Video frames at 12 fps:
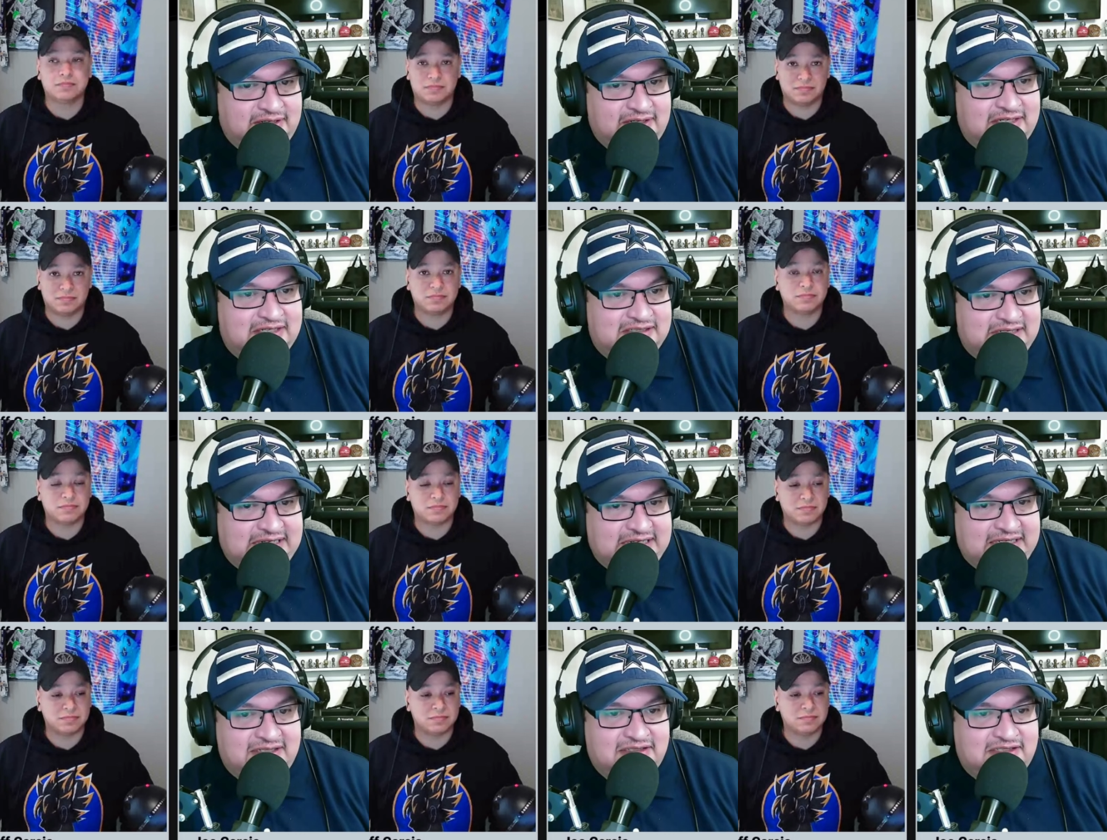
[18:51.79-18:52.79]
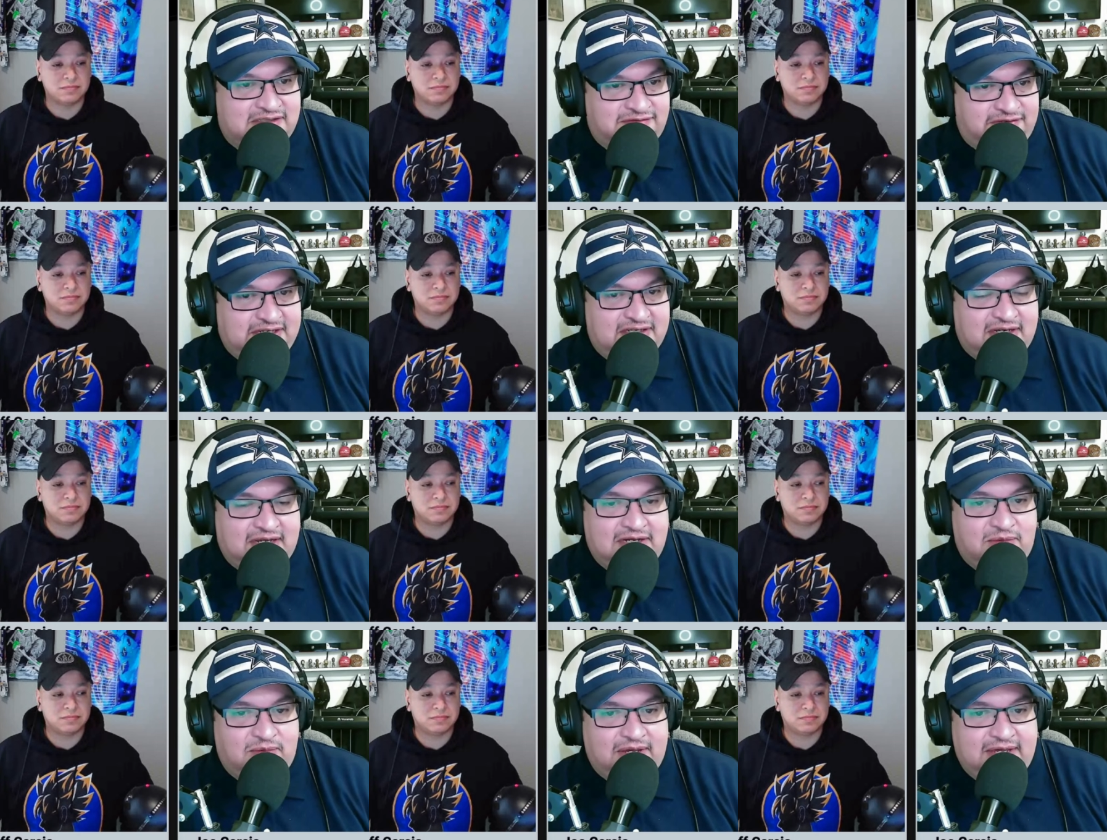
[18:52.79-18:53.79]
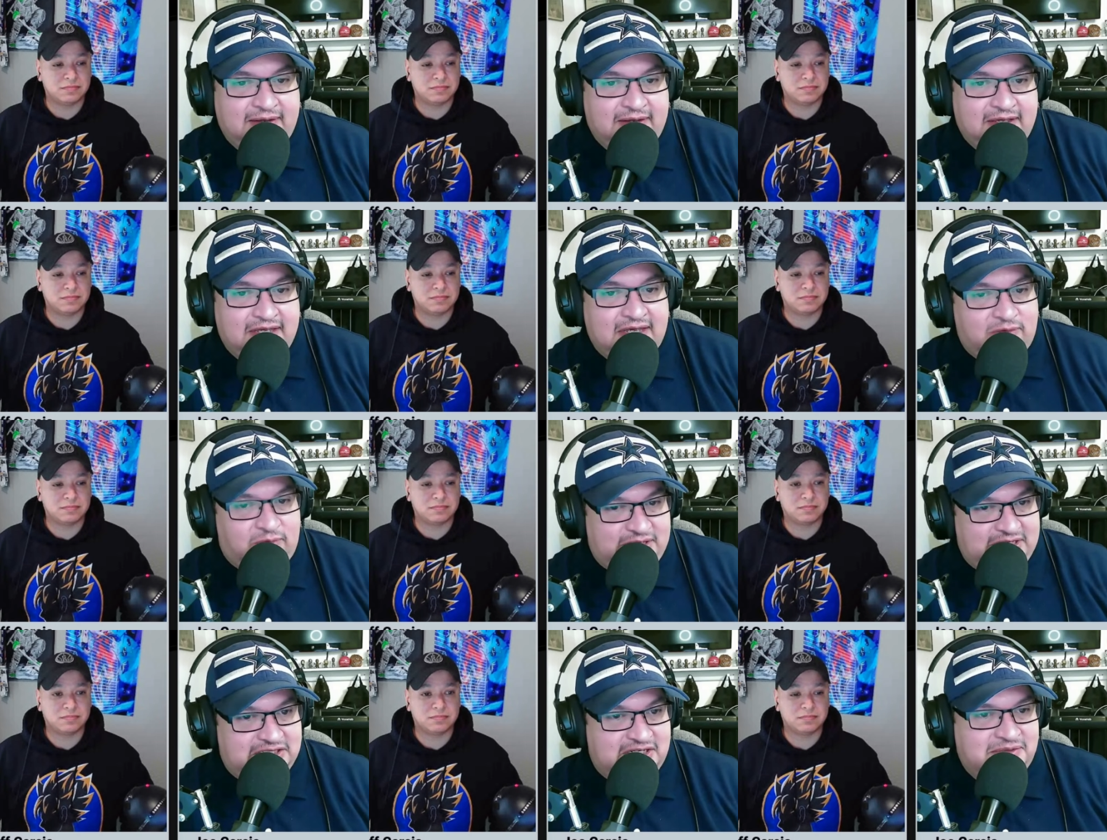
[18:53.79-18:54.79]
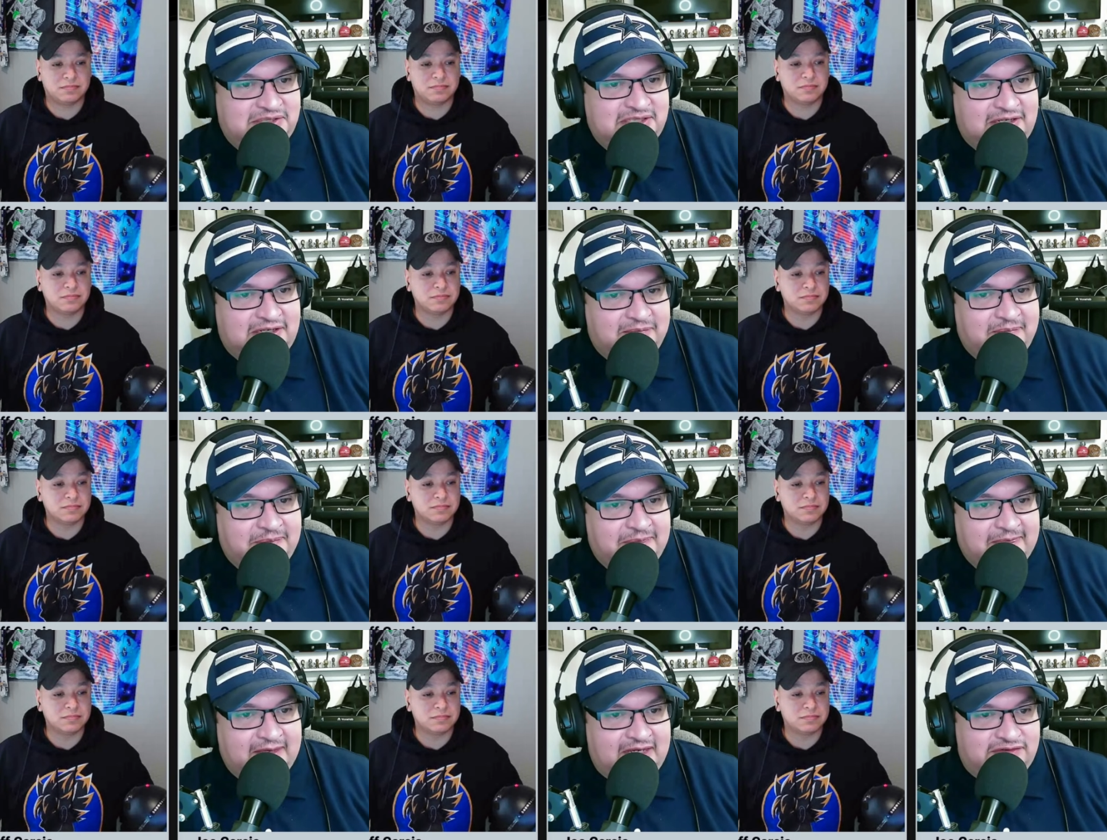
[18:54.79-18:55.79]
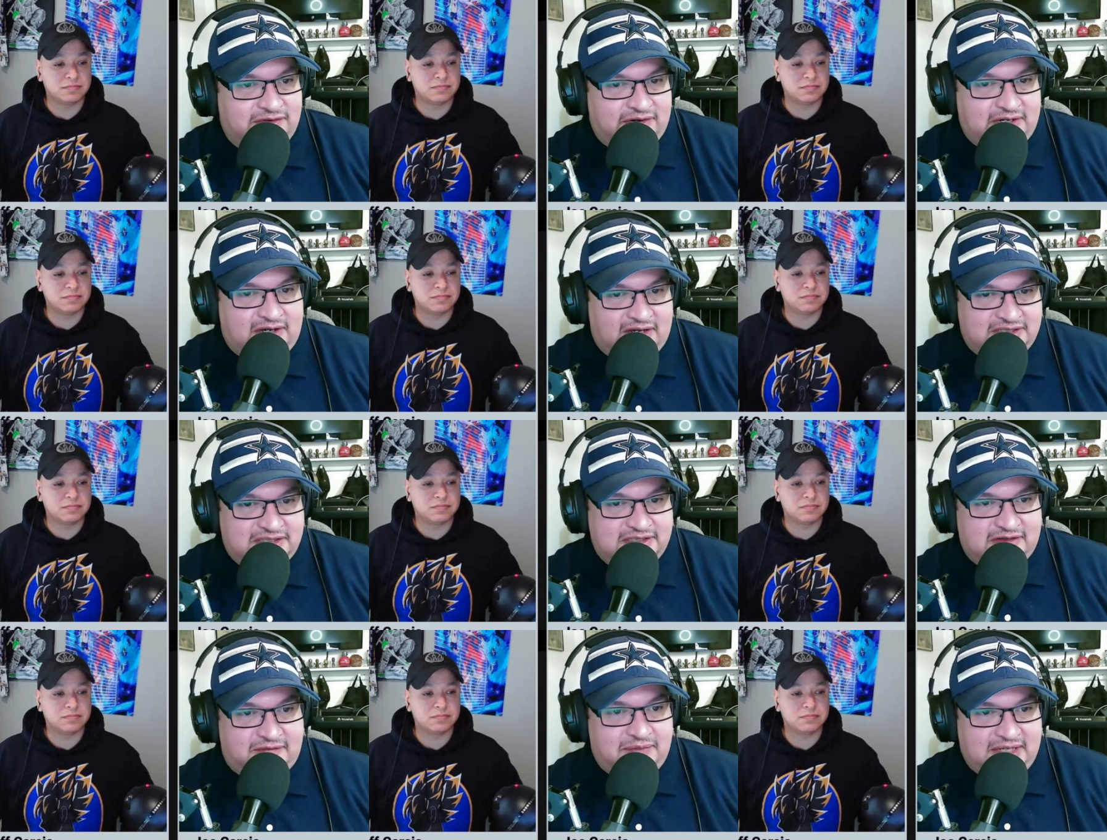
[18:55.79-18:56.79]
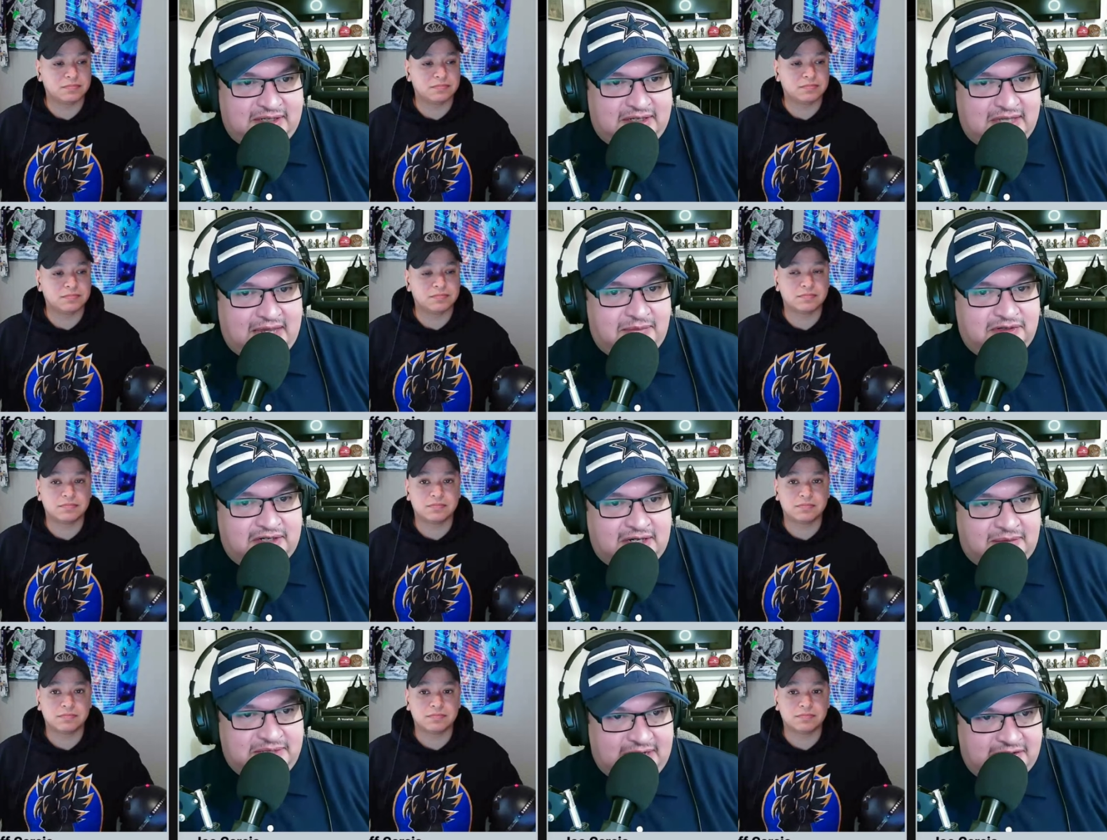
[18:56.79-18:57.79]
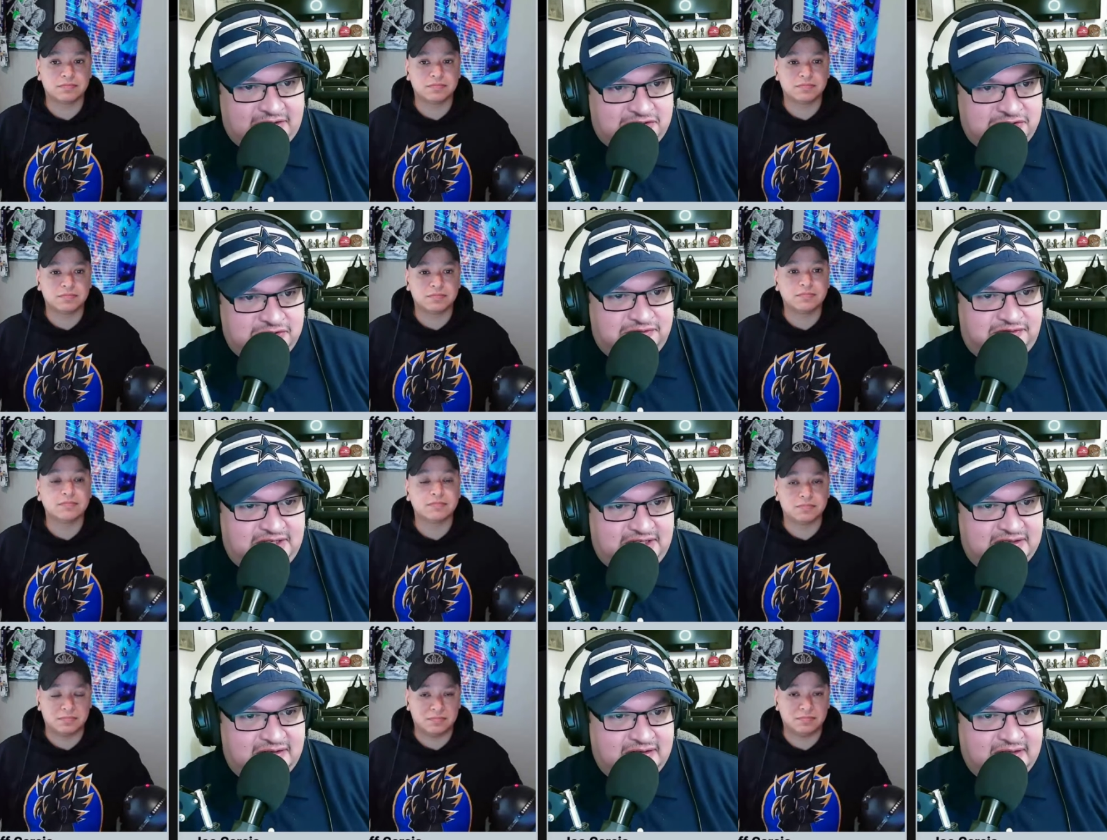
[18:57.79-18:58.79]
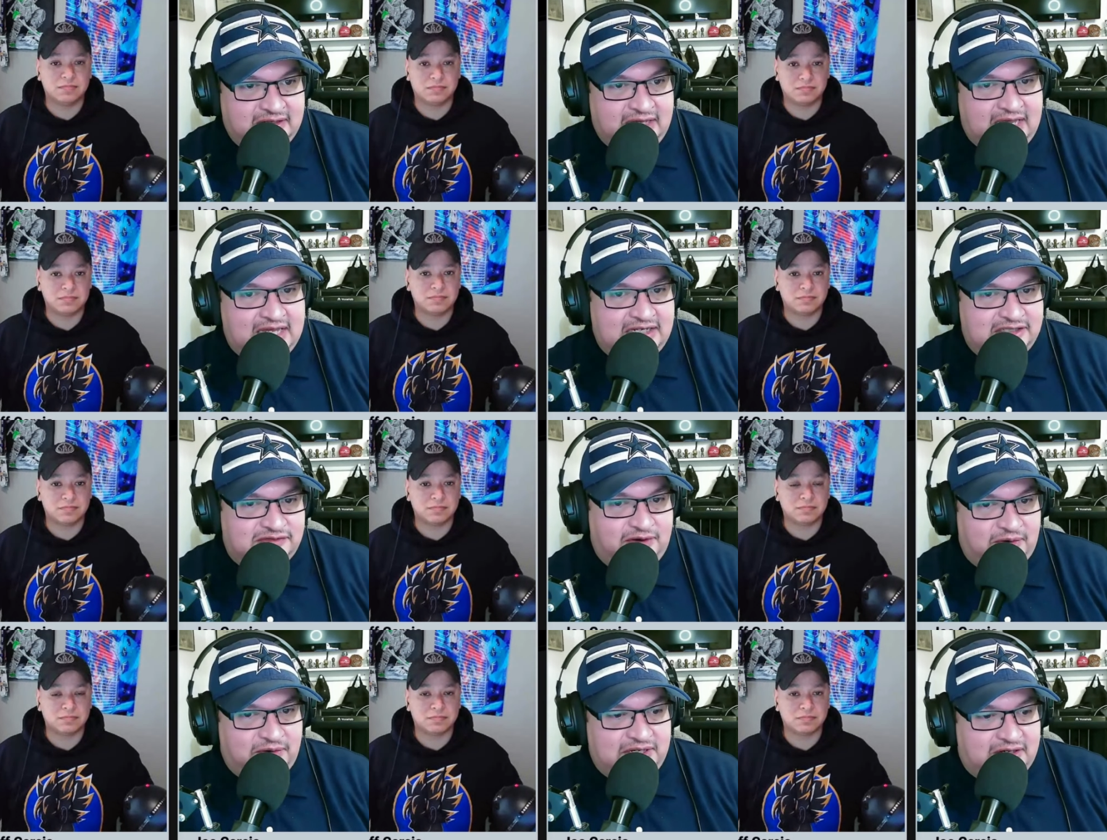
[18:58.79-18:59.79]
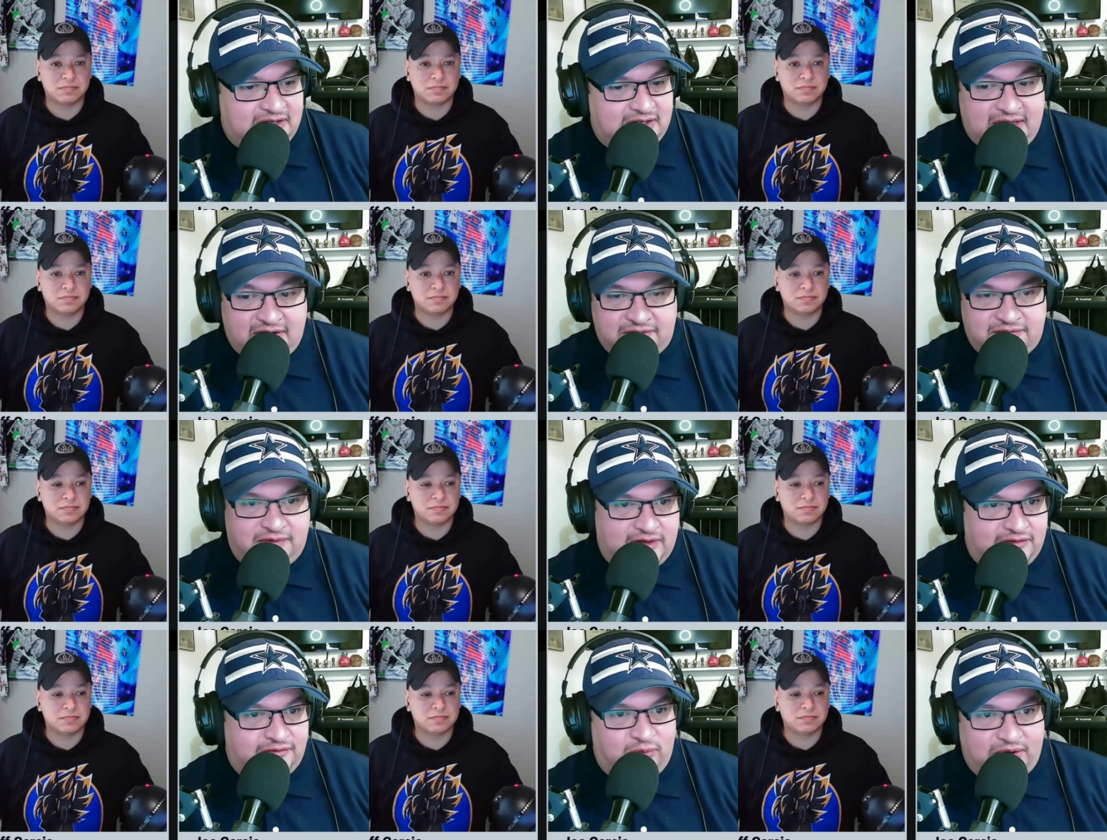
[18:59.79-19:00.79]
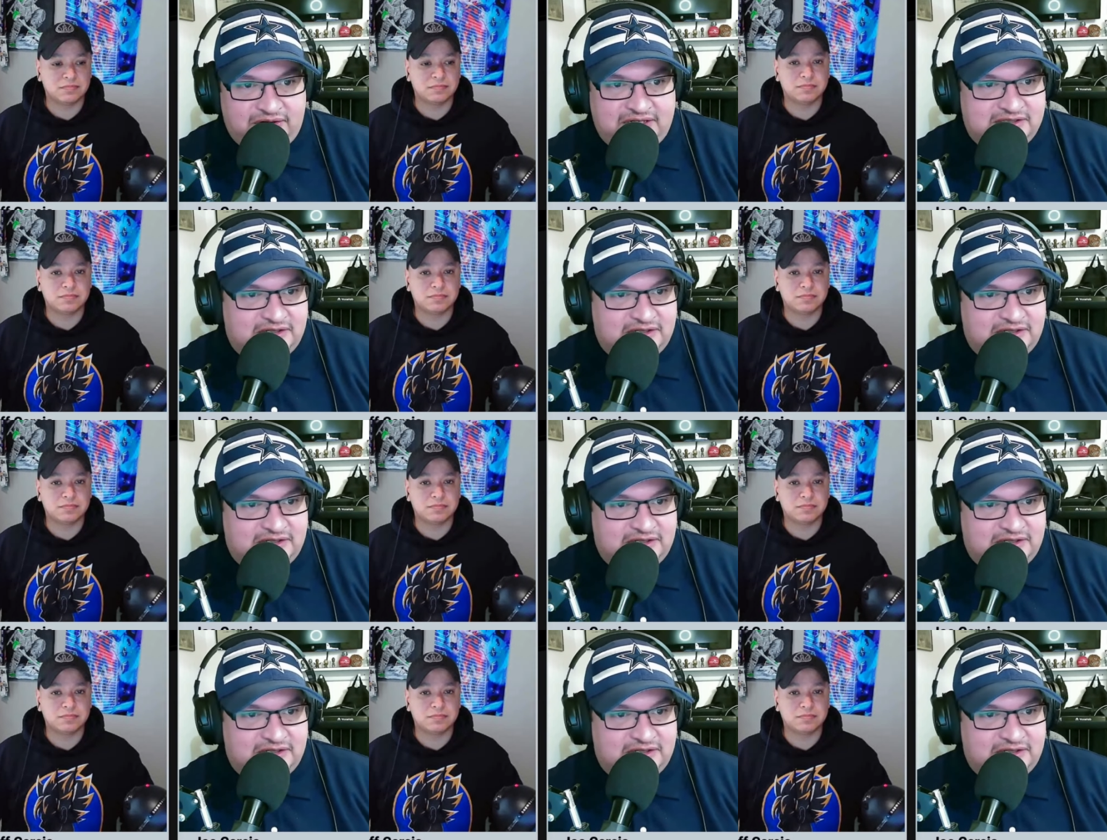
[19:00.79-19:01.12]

Speaker 1: his knees, his feet in any way. When he jumps up, he's very conscious of being able to come down on two feet, mm -hmm. and he's very careful of where he's